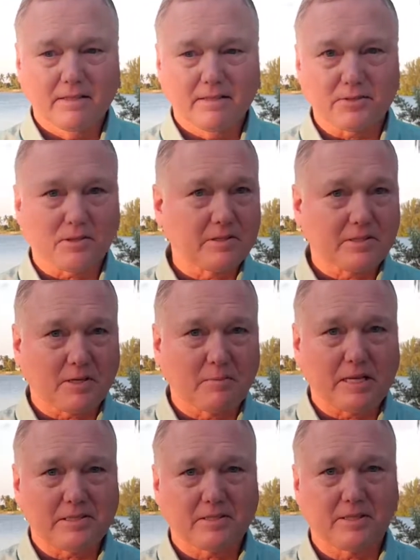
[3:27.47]
there's only so
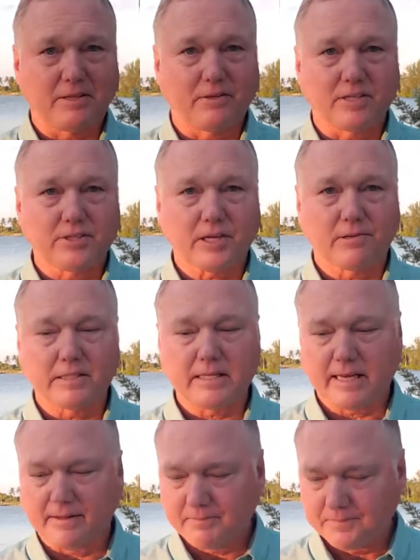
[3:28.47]
much that you can show and
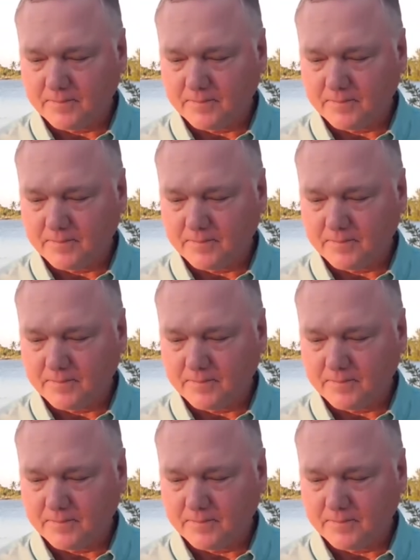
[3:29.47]
tell.